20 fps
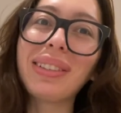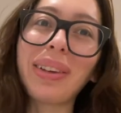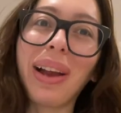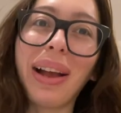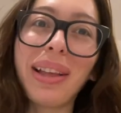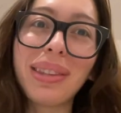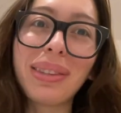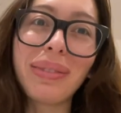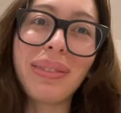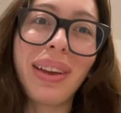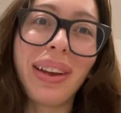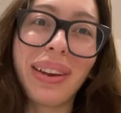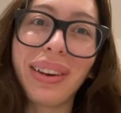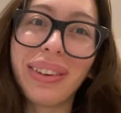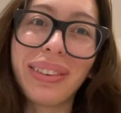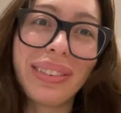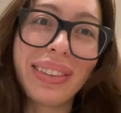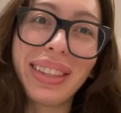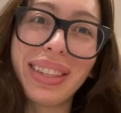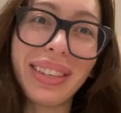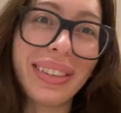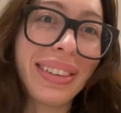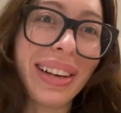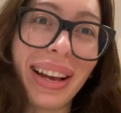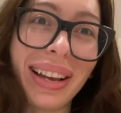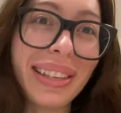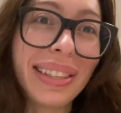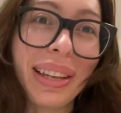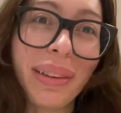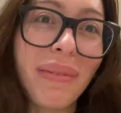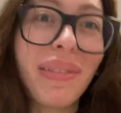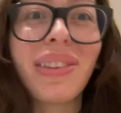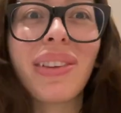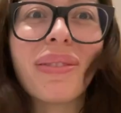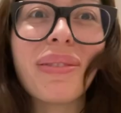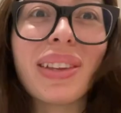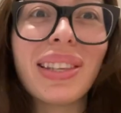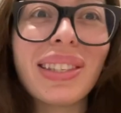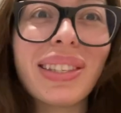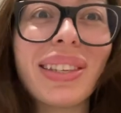transparent with you guys. I'm
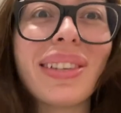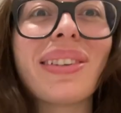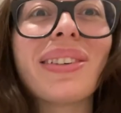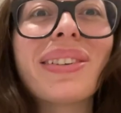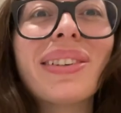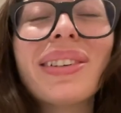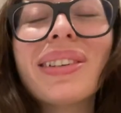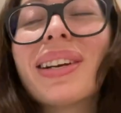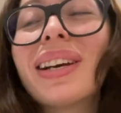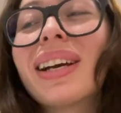human too.